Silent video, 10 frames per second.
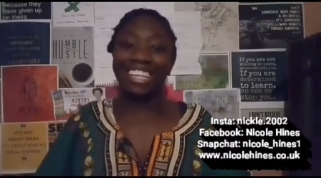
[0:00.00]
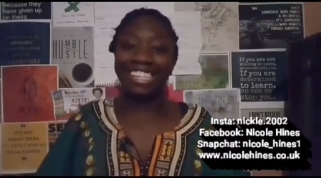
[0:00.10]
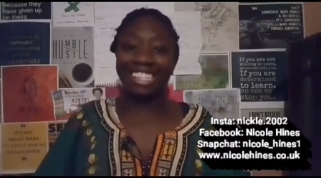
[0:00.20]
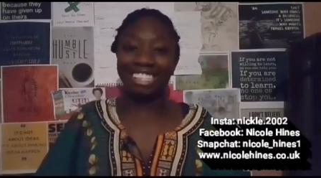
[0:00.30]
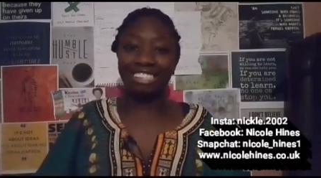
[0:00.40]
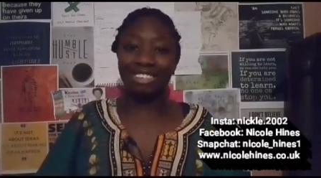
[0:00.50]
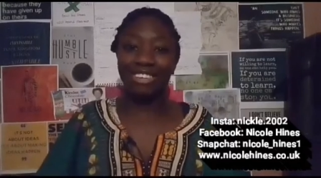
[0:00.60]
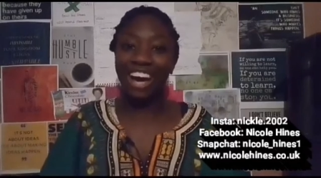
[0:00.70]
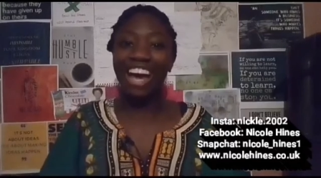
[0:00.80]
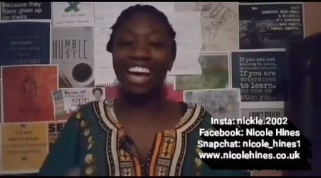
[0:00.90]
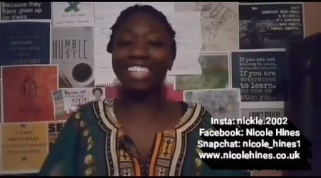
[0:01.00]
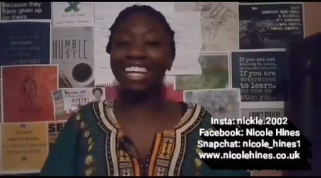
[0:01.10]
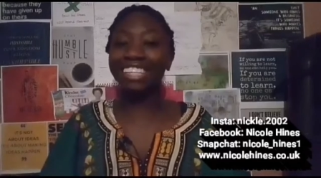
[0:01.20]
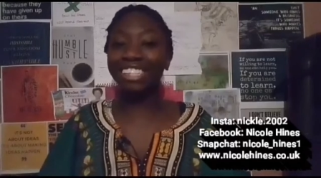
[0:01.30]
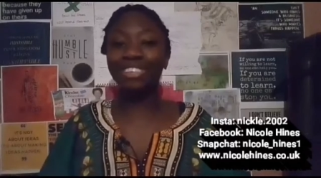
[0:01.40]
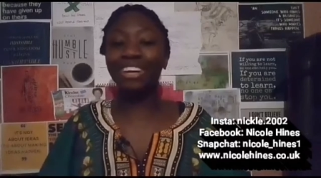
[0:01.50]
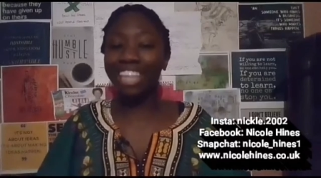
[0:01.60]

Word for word: listen to because I listened to